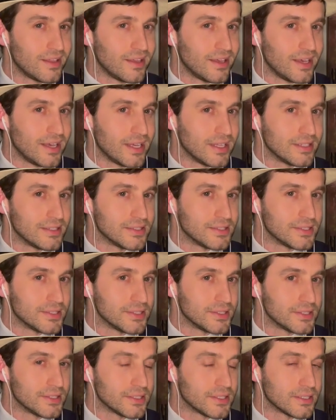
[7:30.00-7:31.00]

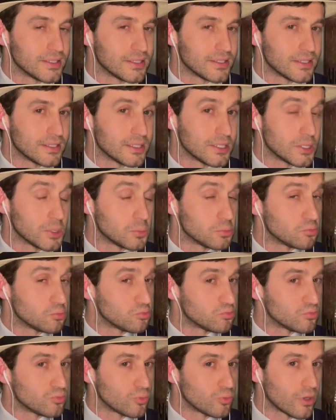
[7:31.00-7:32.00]
And
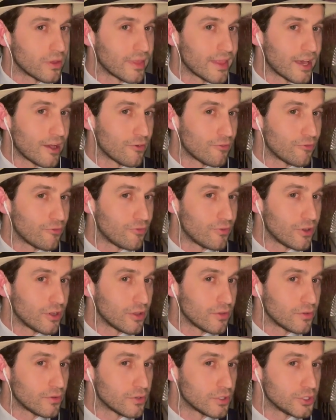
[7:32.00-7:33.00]
without
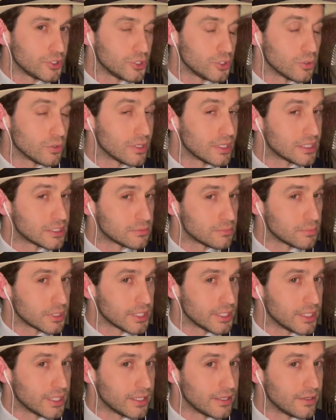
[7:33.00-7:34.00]
further ado, let's
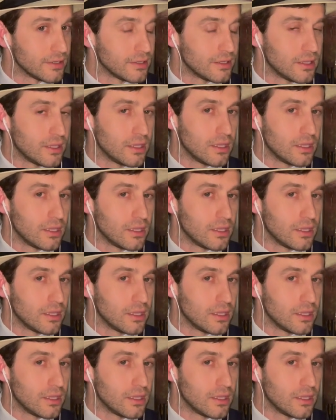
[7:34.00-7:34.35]
begin.